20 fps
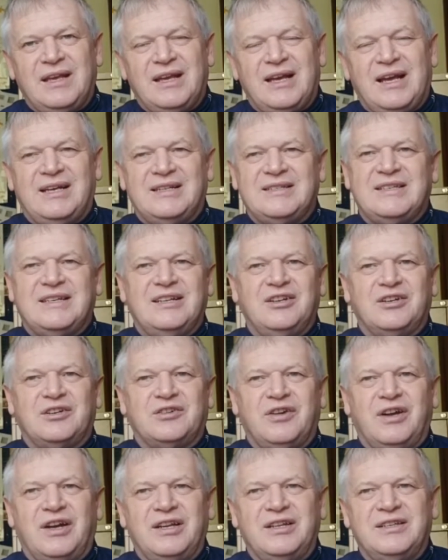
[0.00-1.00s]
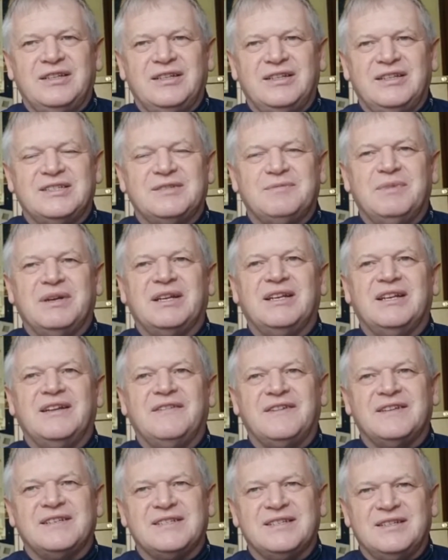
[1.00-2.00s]
as they looked round to this
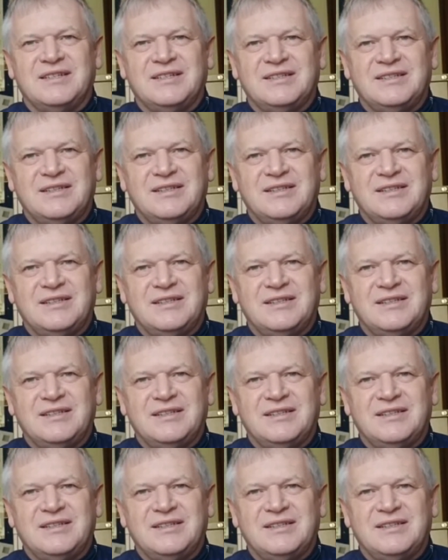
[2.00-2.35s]
magnificent